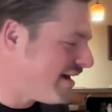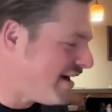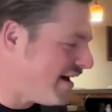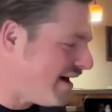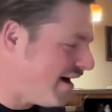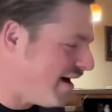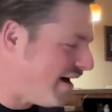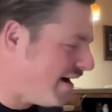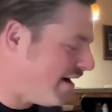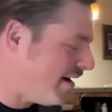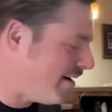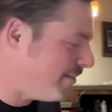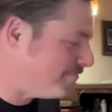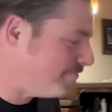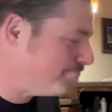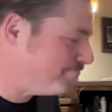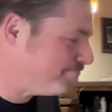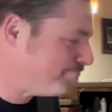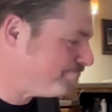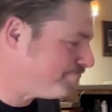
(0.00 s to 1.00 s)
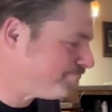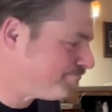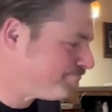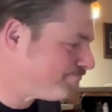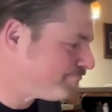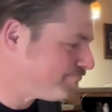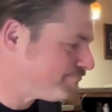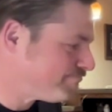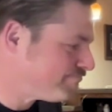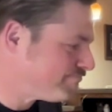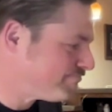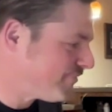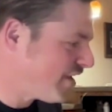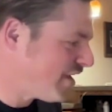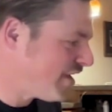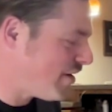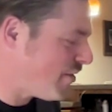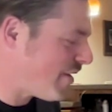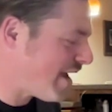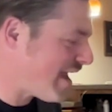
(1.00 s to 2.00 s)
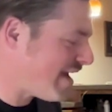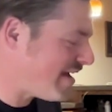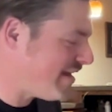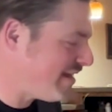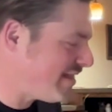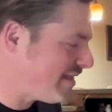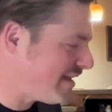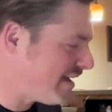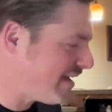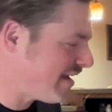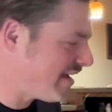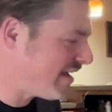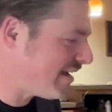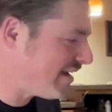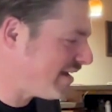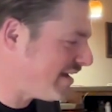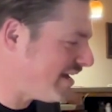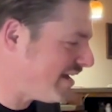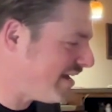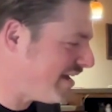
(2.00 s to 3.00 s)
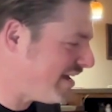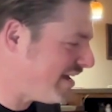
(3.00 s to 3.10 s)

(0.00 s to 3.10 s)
you know, anything